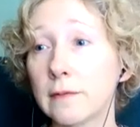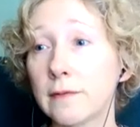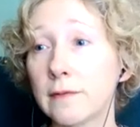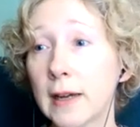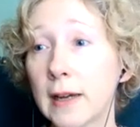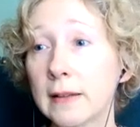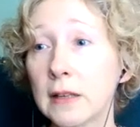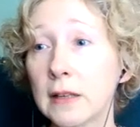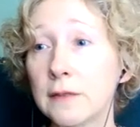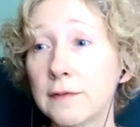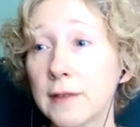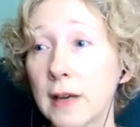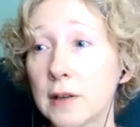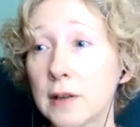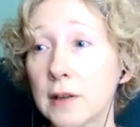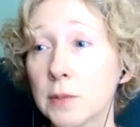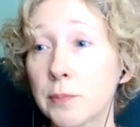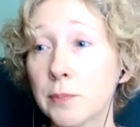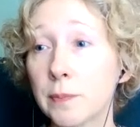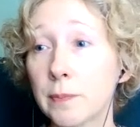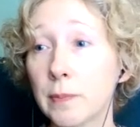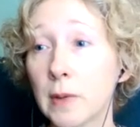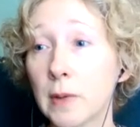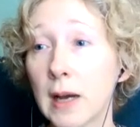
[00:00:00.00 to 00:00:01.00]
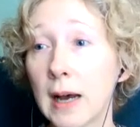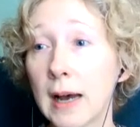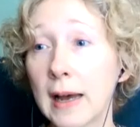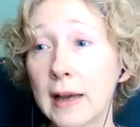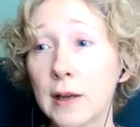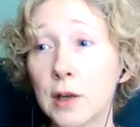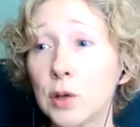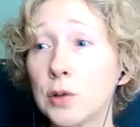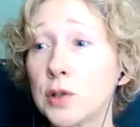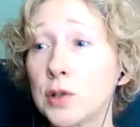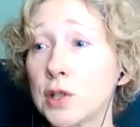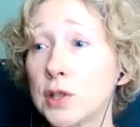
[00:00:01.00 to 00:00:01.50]
finally found a
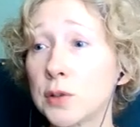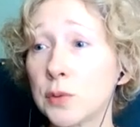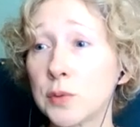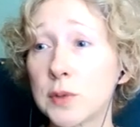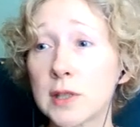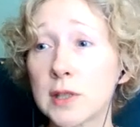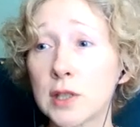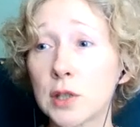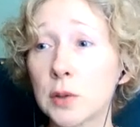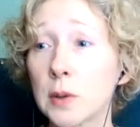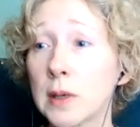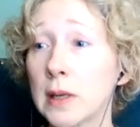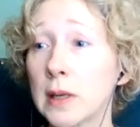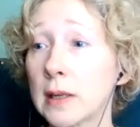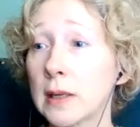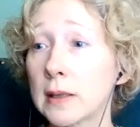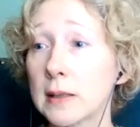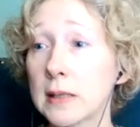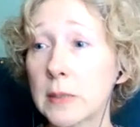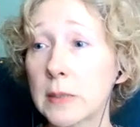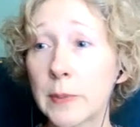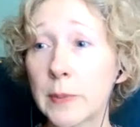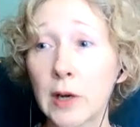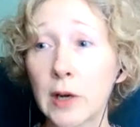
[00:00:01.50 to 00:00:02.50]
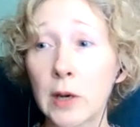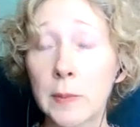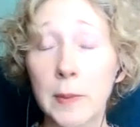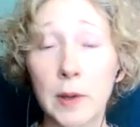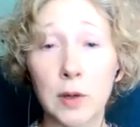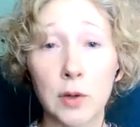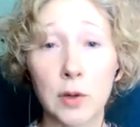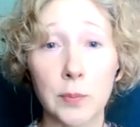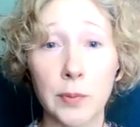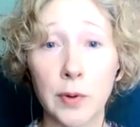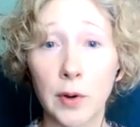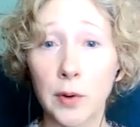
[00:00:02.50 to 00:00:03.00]
guy who was doing an
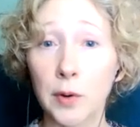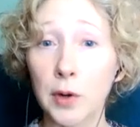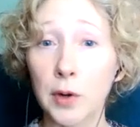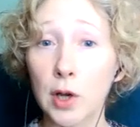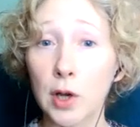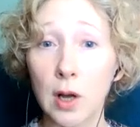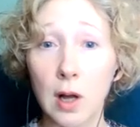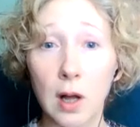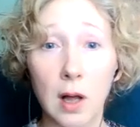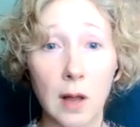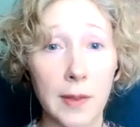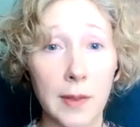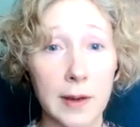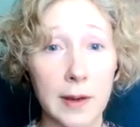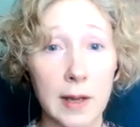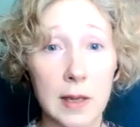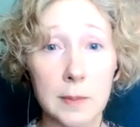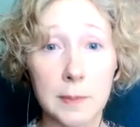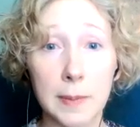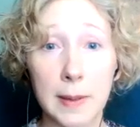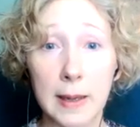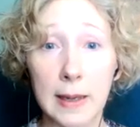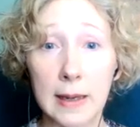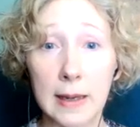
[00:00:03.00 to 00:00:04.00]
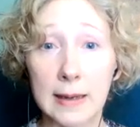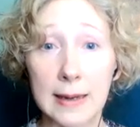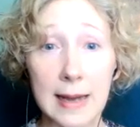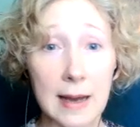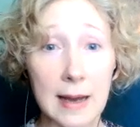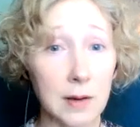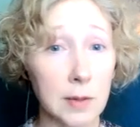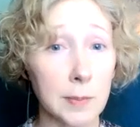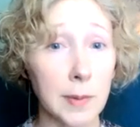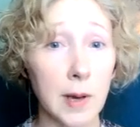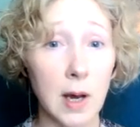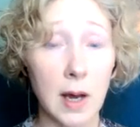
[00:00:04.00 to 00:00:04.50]
experimental protocol that i paid
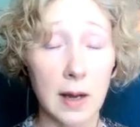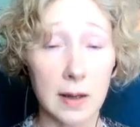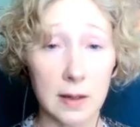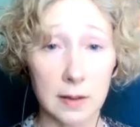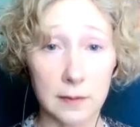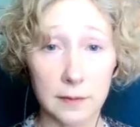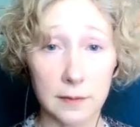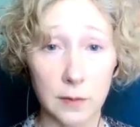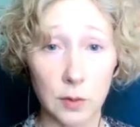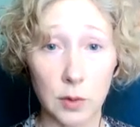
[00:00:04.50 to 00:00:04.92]
out of pocket